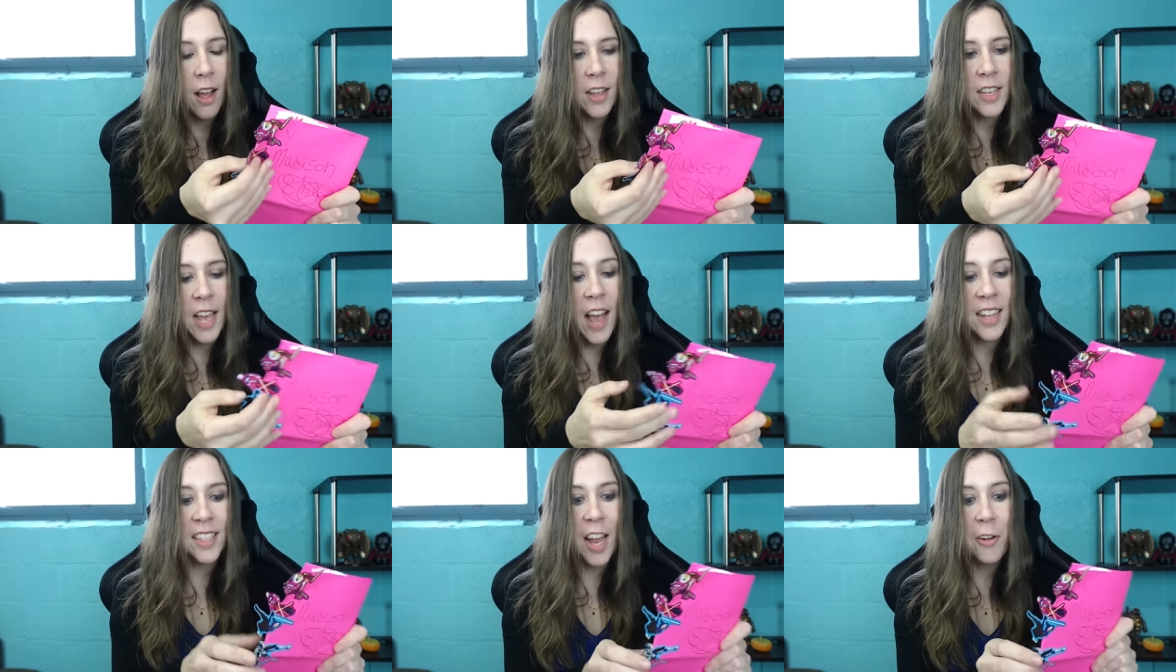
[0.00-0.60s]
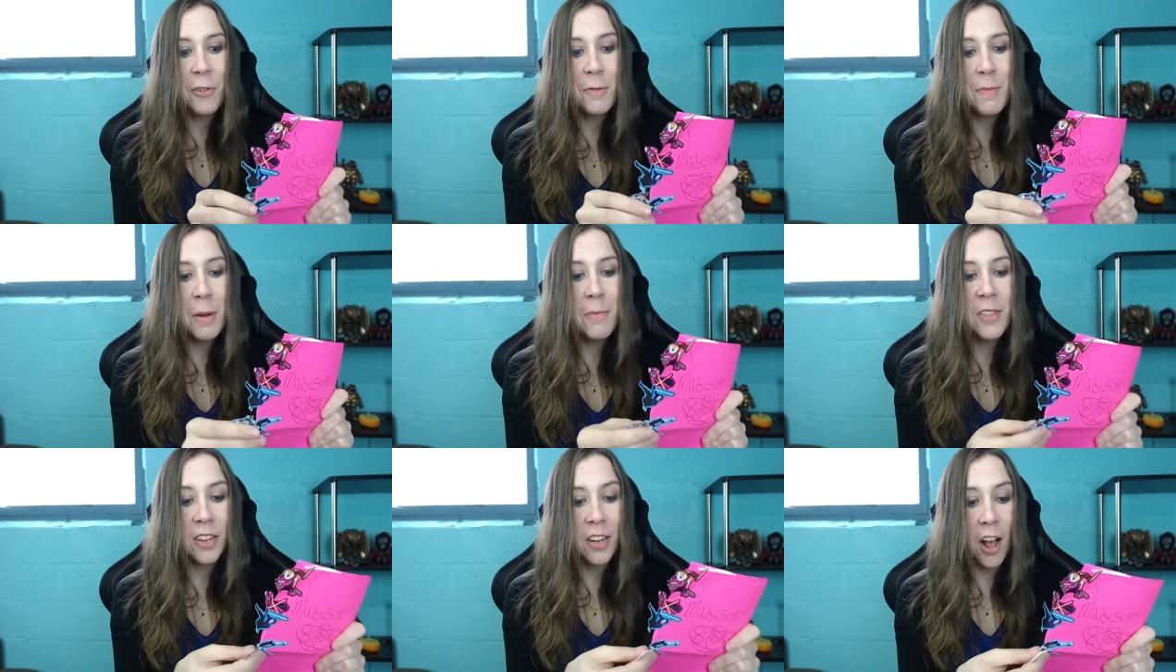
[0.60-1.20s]
yes, I
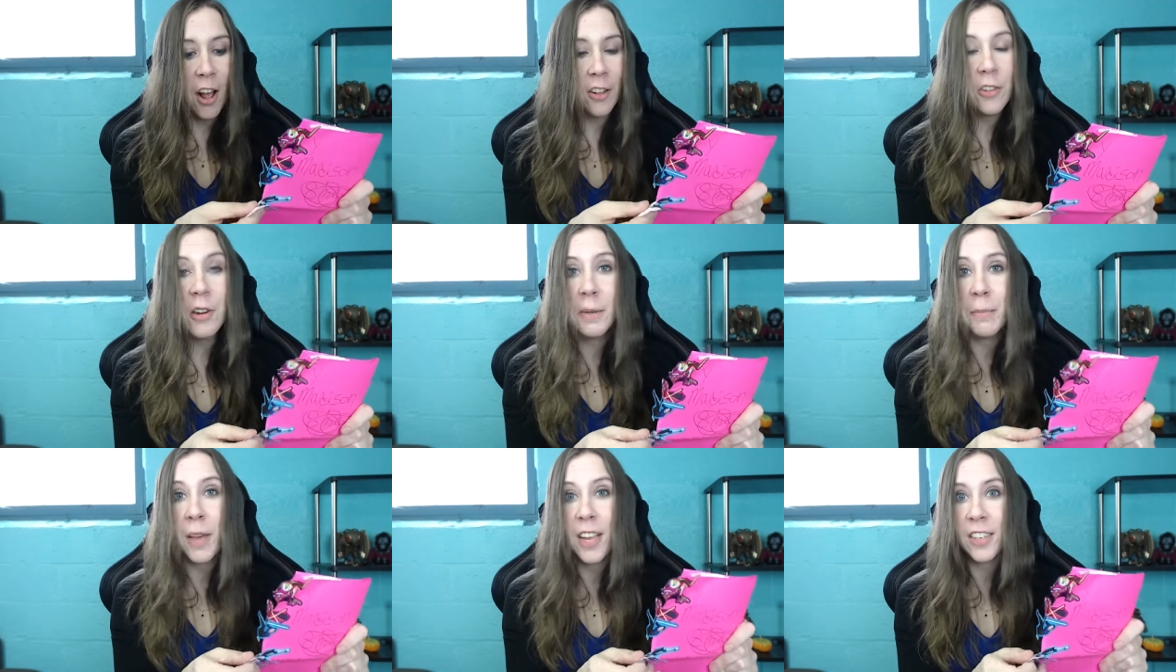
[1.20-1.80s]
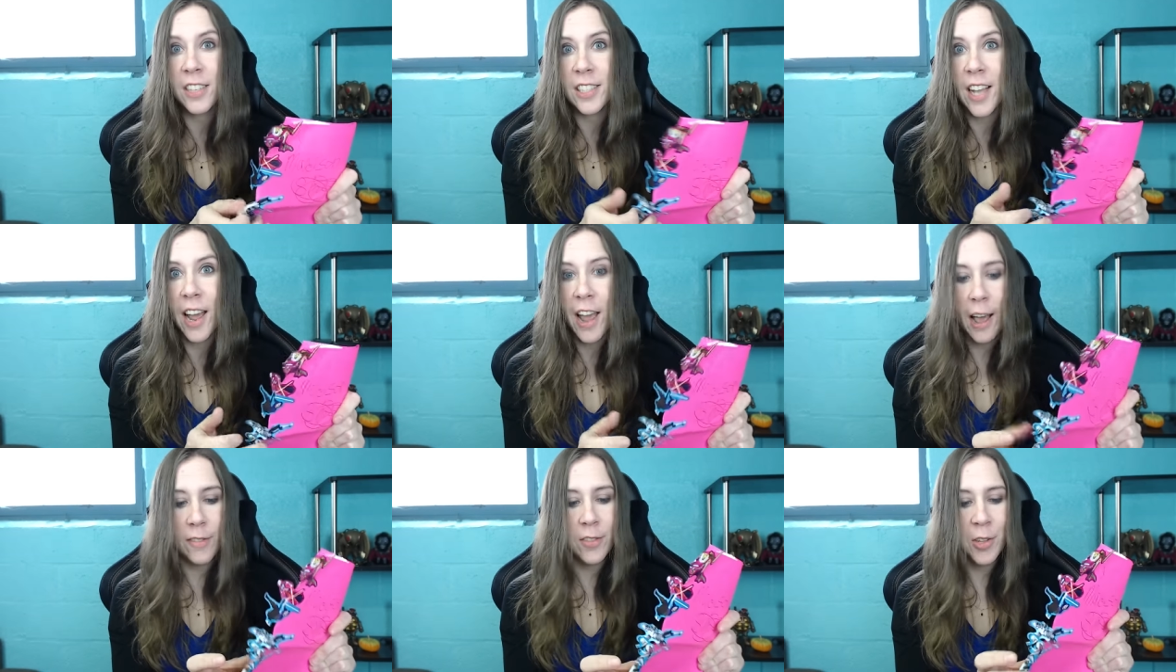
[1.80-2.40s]
remember the coloring pages. I
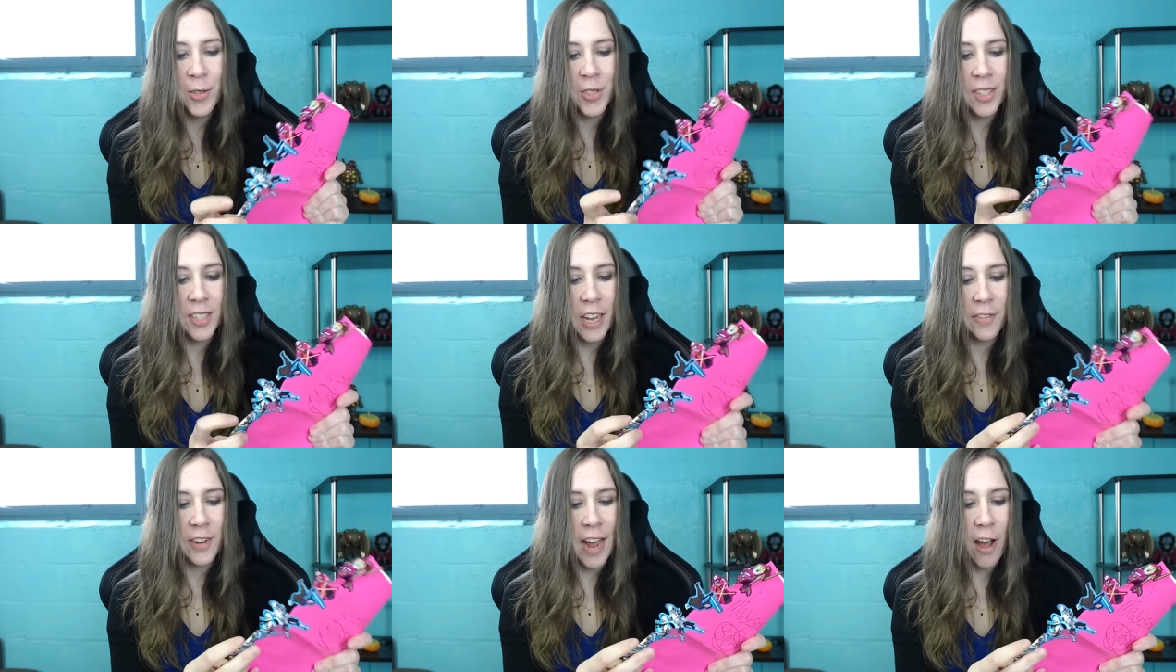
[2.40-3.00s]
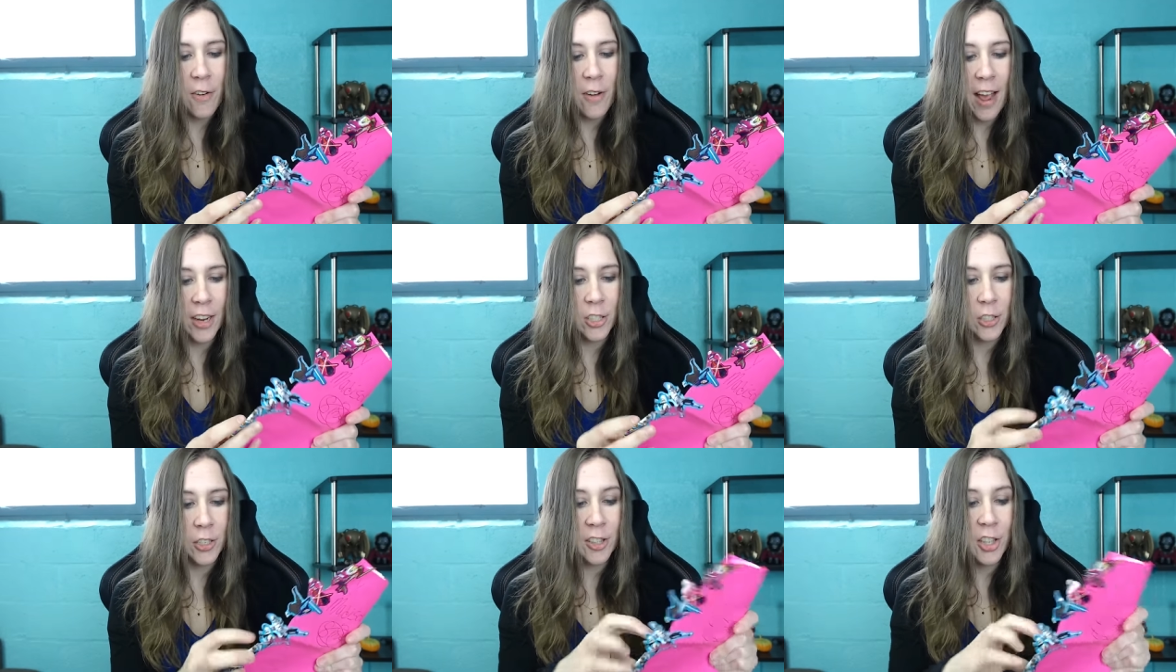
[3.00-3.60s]
have those saved out,
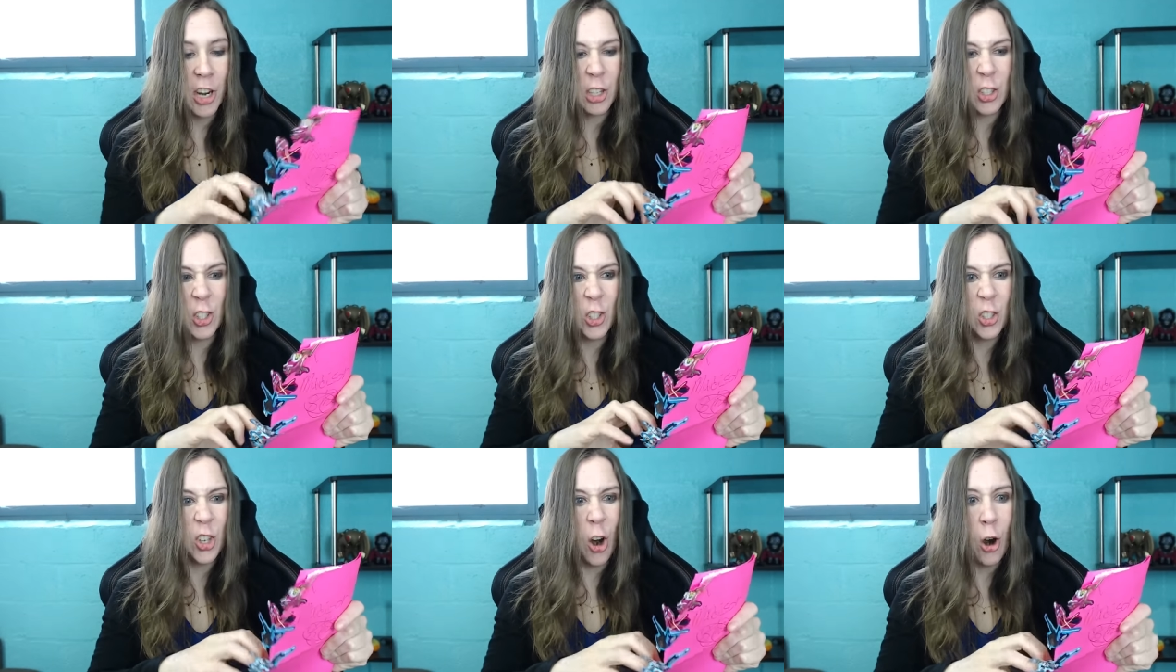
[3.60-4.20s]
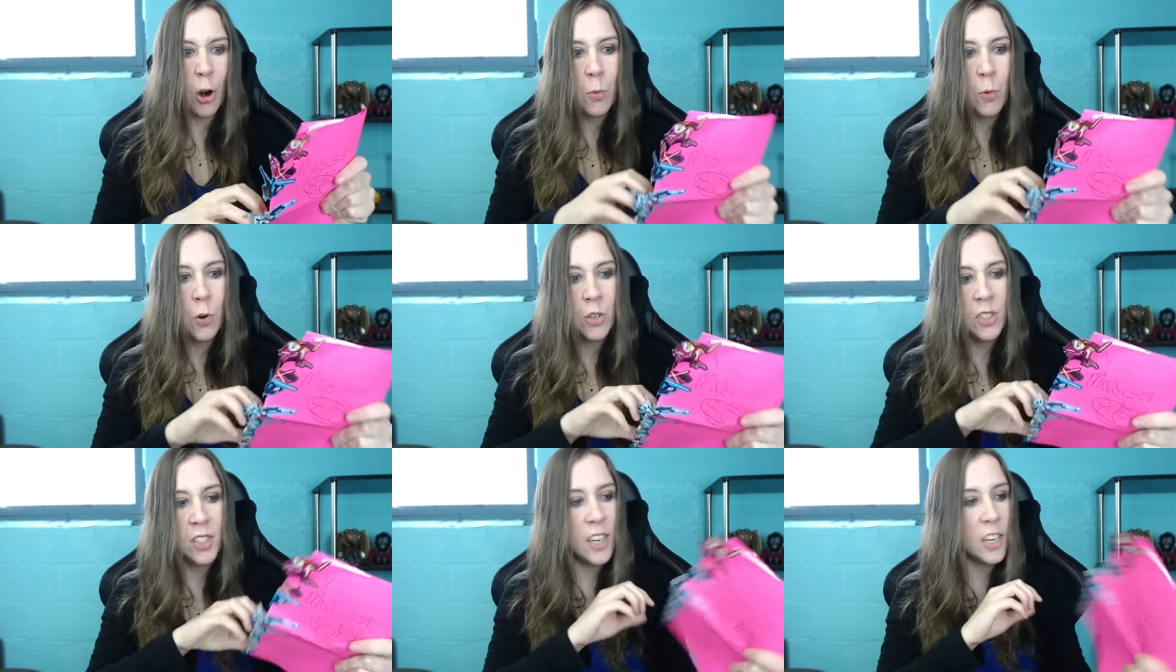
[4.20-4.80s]
actually. They're Star
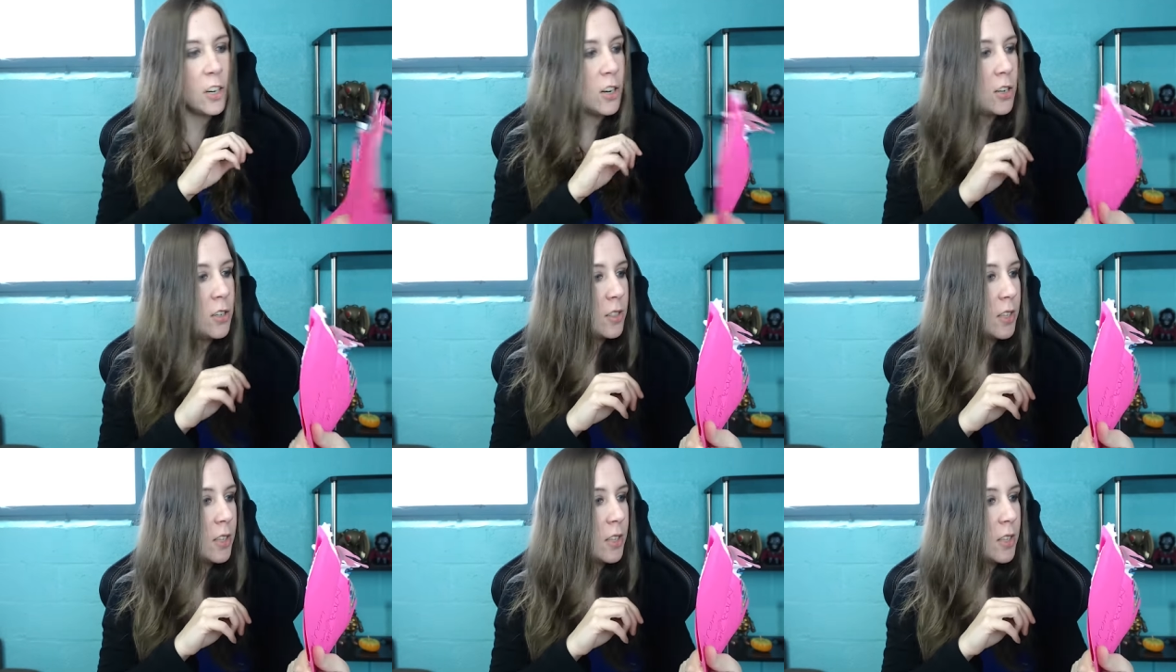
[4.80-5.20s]
Wars stickers.